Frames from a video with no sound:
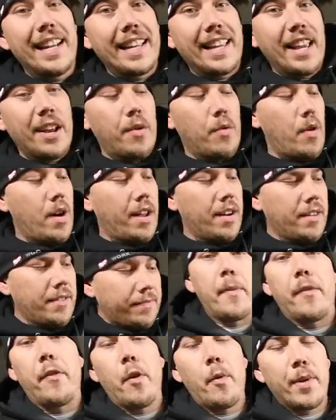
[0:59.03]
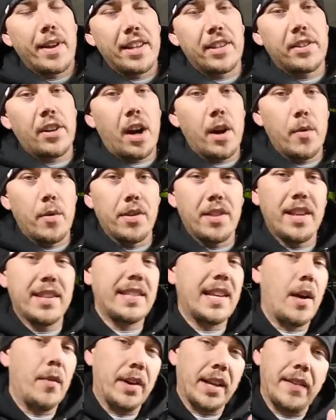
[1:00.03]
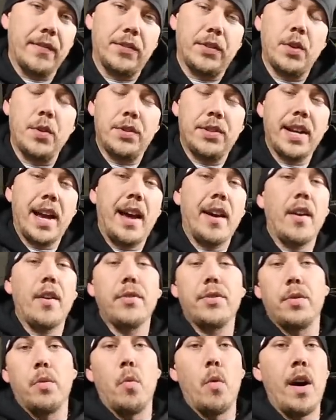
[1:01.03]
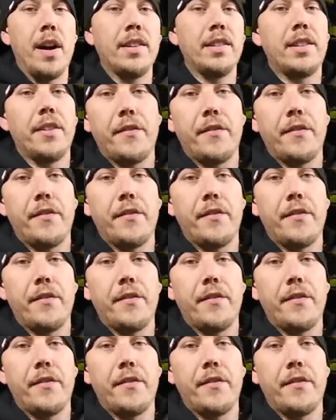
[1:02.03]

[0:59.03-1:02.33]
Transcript: to get one. Before we get started with this, I want to give two shout outs. One to